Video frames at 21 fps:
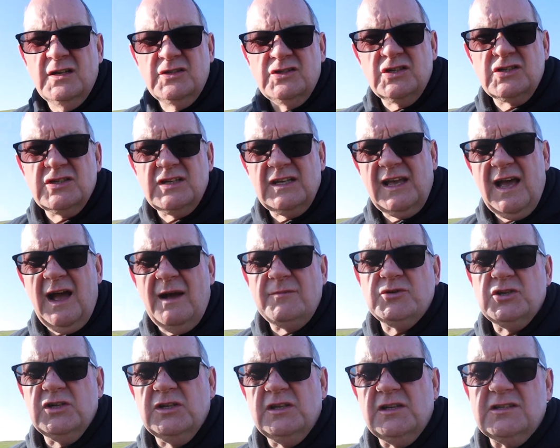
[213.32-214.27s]
just to
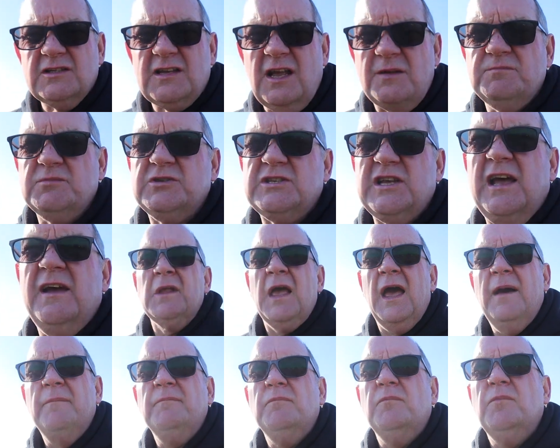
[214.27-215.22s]
capture the sunset,
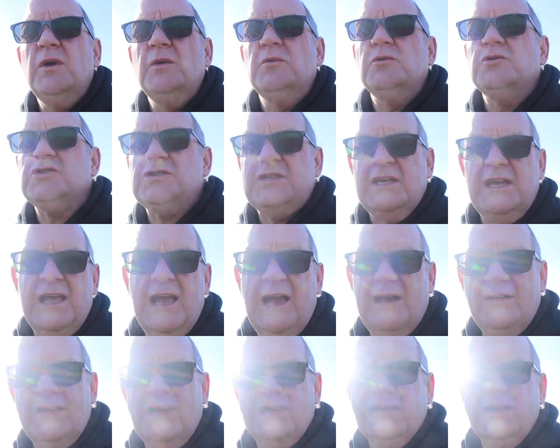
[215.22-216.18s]
and we will see
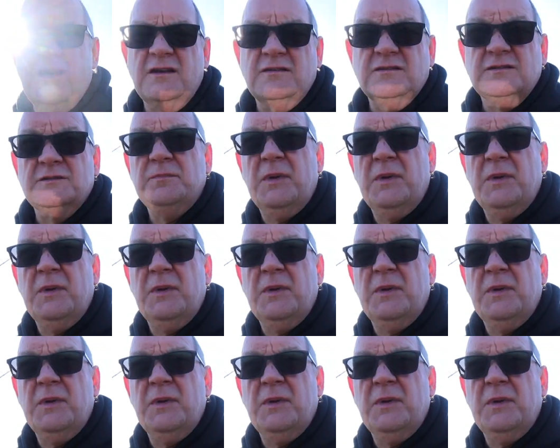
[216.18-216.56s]
how that goes.